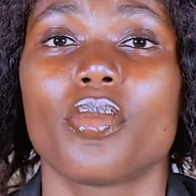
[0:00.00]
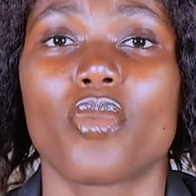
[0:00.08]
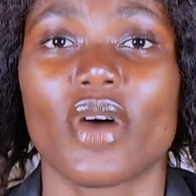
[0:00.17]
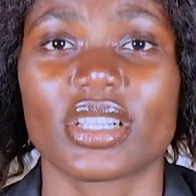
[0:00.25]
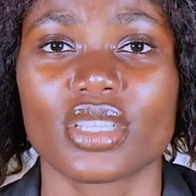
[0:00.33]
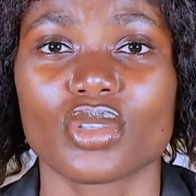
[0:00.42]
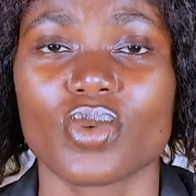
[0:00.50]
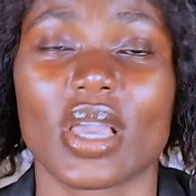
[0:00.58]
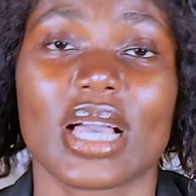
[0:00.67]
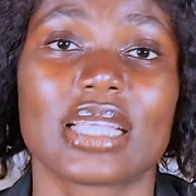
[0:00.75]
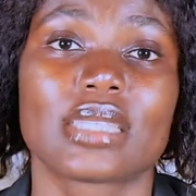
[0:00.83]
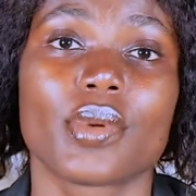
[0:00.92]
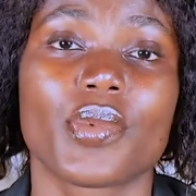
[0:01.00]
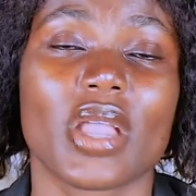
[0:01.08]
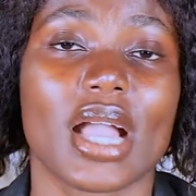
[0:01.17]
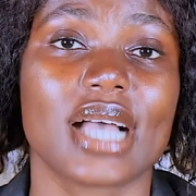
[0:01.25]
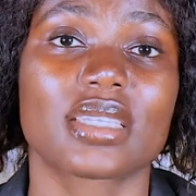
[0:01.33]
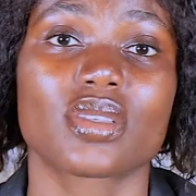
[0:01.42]
watches, records, three
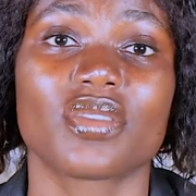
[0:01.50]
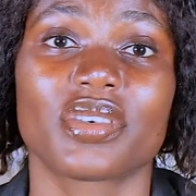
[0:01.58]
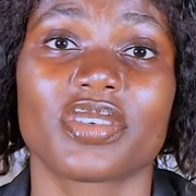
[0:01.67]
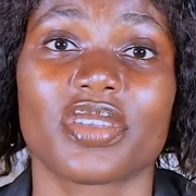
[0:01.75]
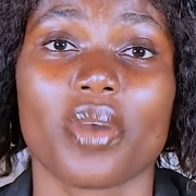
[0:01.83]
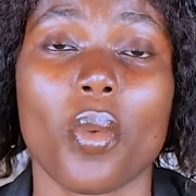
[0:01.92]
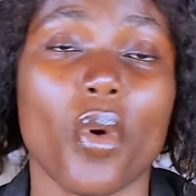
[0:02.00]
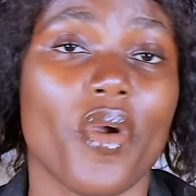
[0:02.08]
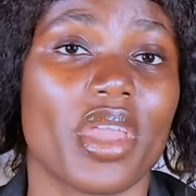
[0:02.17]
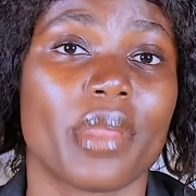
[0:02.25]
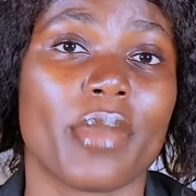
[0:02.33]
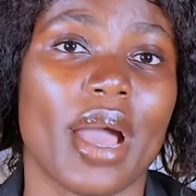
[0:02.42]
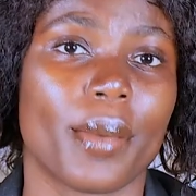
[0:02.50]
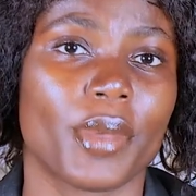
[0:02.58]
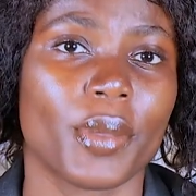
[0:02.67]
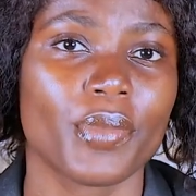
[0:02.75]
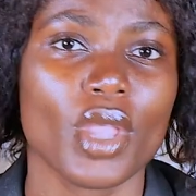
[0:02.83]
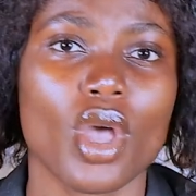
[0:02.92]
breakers, also for the other one, Henry
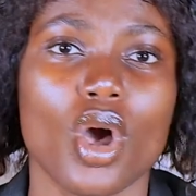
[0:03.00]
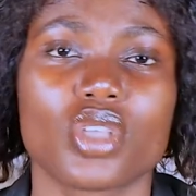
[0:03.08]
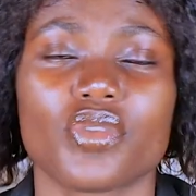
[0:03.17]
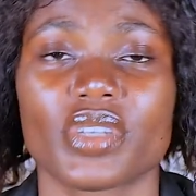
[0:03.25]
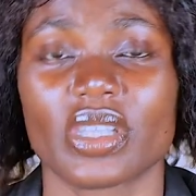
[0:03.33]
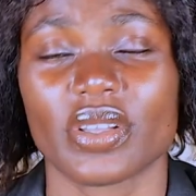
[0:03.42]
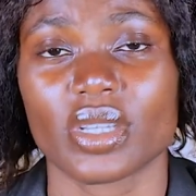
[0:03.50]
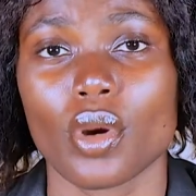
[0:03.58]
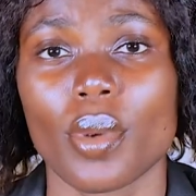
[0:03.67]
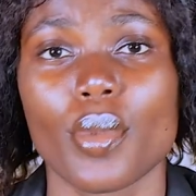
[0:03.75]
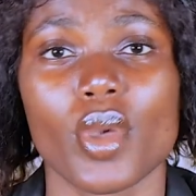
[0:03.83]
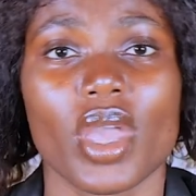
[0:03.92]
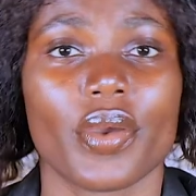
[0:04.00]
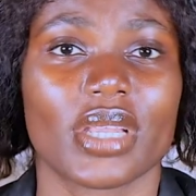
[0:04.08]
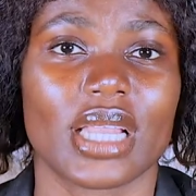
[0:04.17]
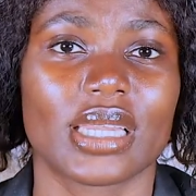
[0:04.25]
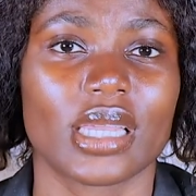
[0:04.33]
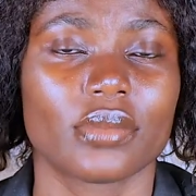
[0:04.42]
Mamma, so for the other over the
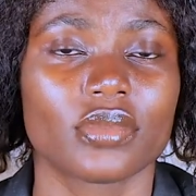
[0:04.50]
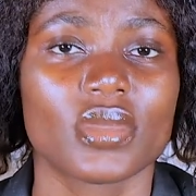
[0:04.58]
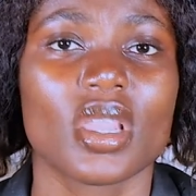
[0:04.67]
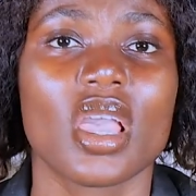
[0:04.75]
other day,